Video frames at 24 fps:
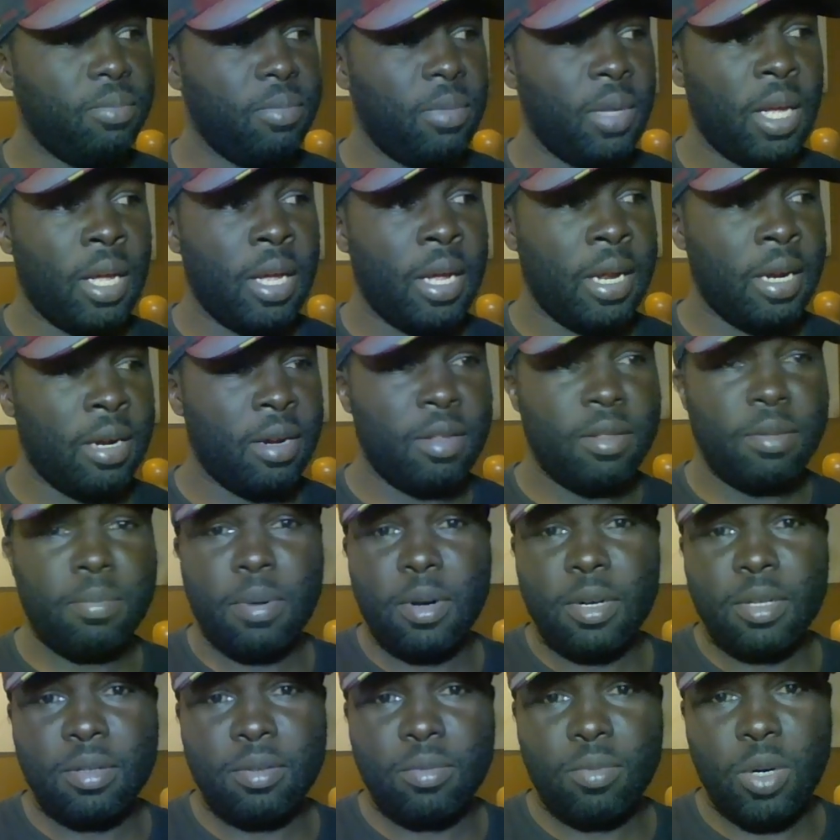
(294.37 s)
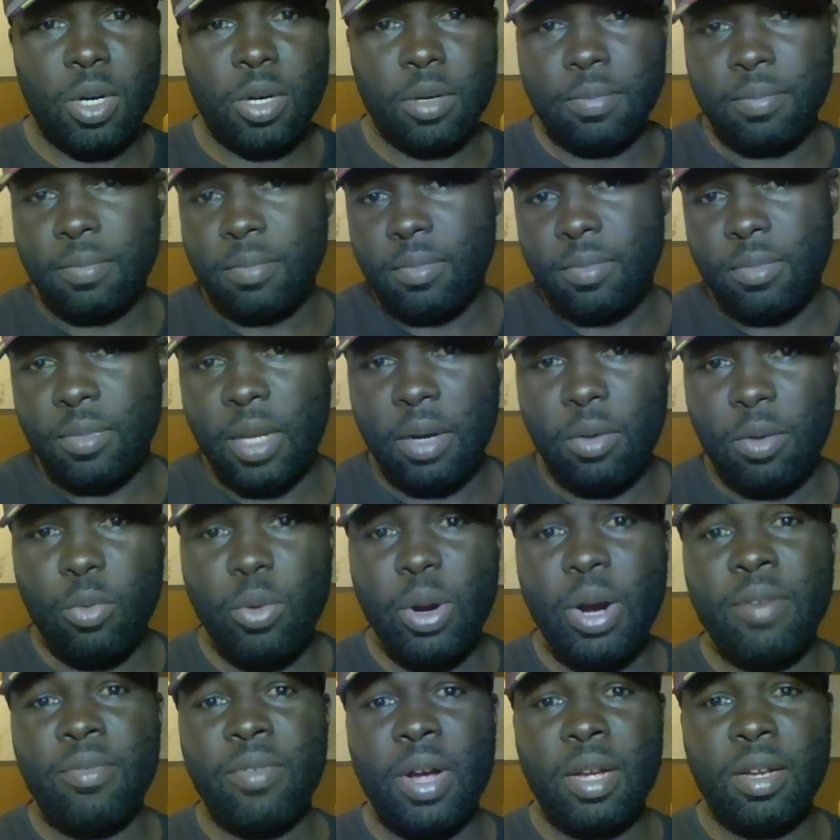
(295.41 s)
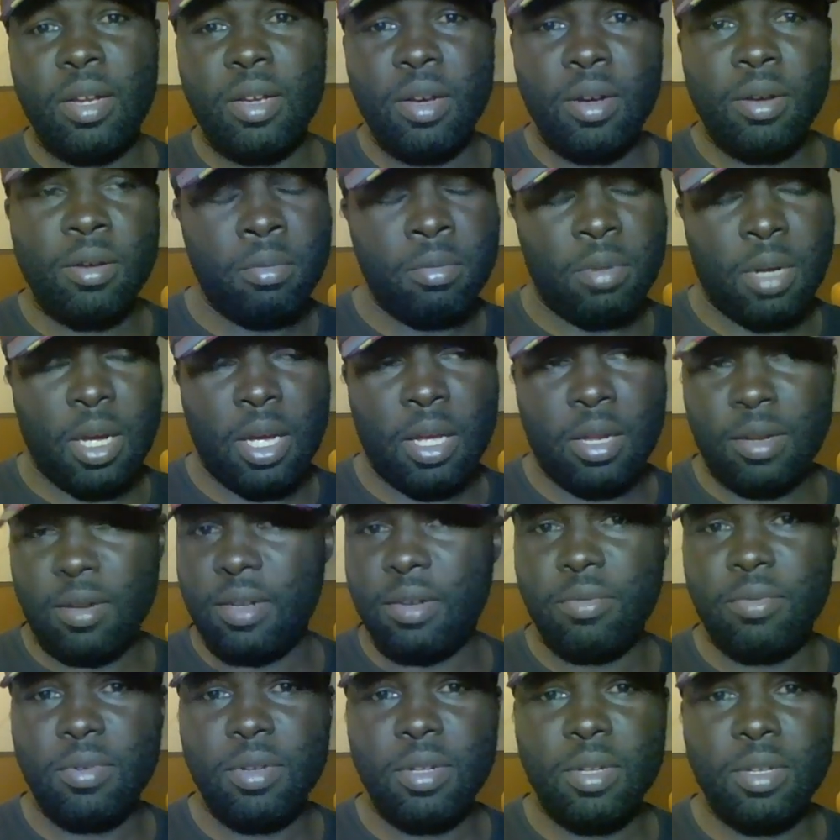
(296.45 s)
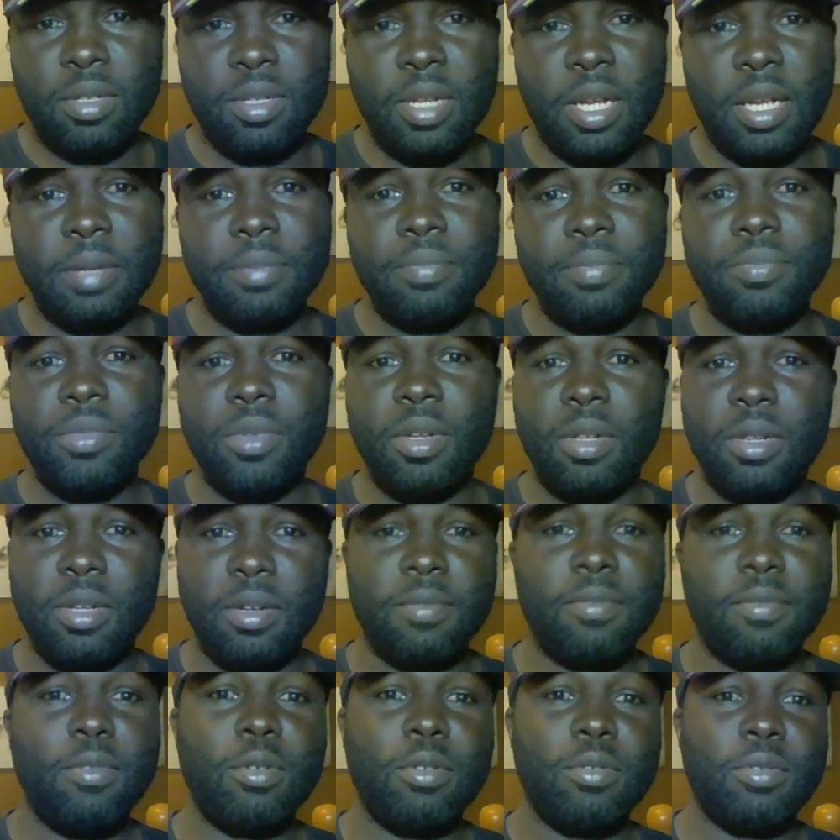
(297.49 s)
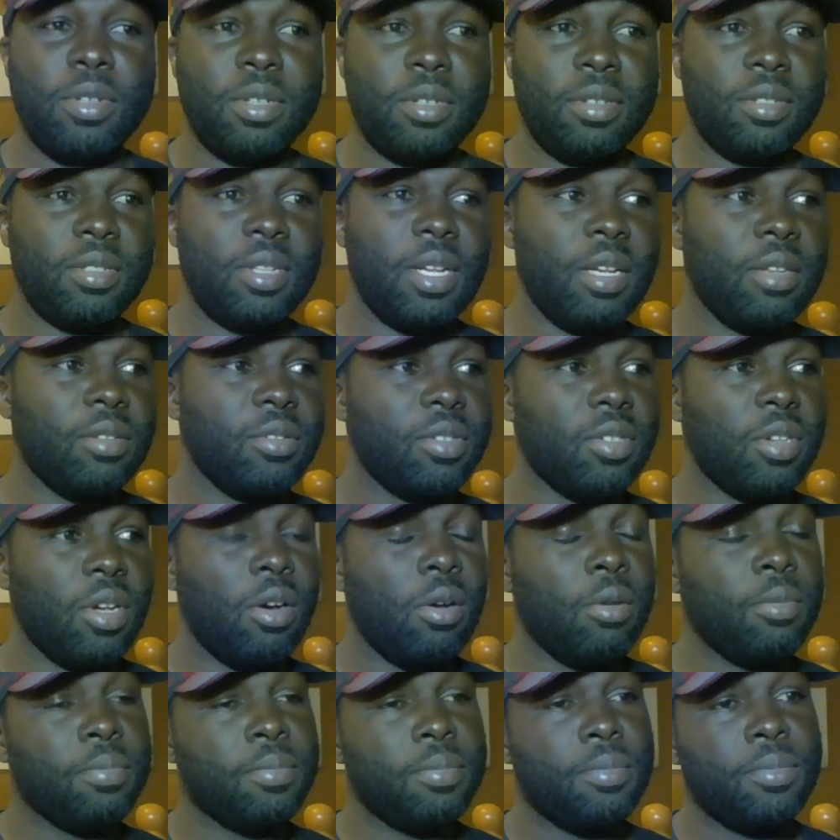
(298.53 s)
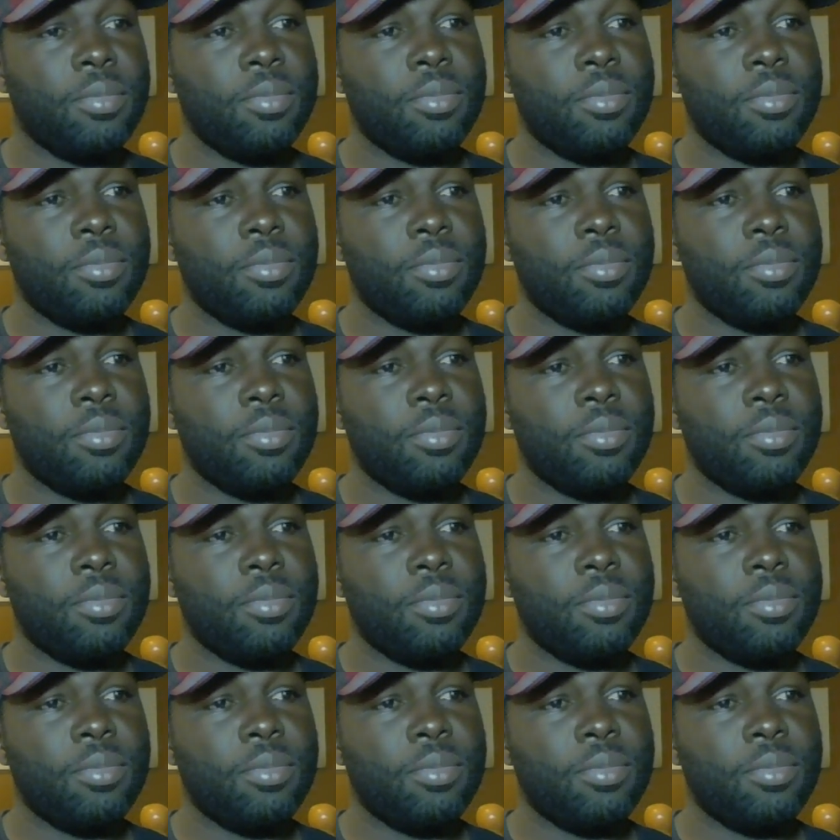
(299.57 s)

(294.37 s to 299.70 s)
and other parts of the world. Like wherever I go, I look at real estate. I look for real estate. So